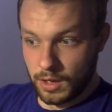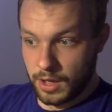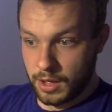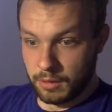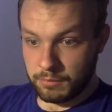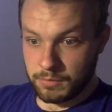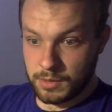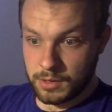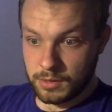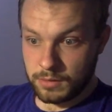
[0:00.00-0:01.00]

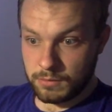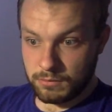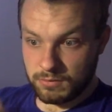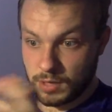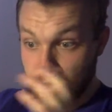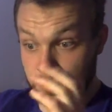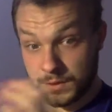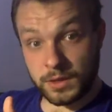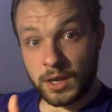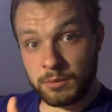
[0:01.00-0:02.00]
In the
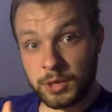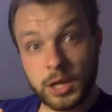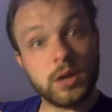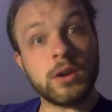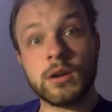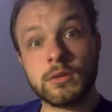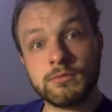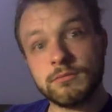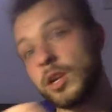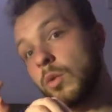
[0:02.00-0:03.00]
same year,
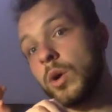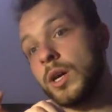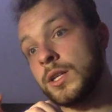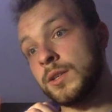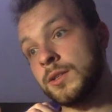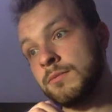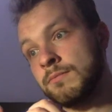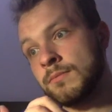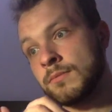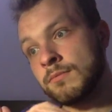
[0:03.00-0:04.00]
there was
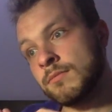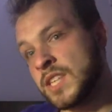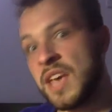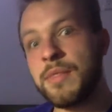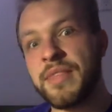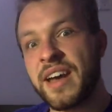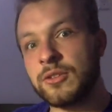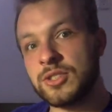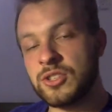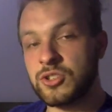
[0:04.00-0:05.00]

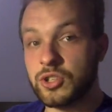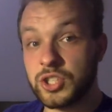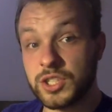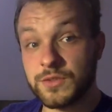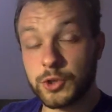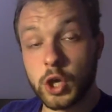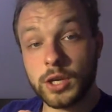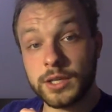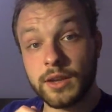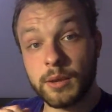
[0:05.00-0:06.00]
10,000 searches for
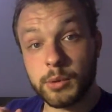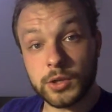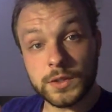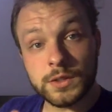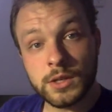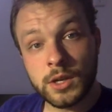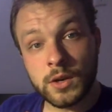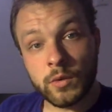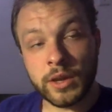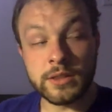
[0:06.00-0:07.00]
doggy diapers,
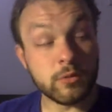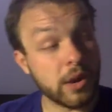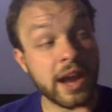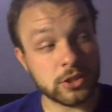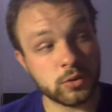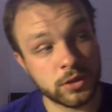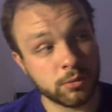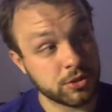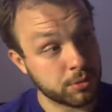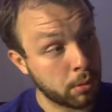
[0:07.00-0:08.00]
right? The actual
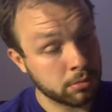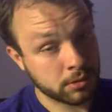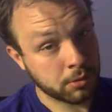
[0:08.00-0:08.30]
numbers are probably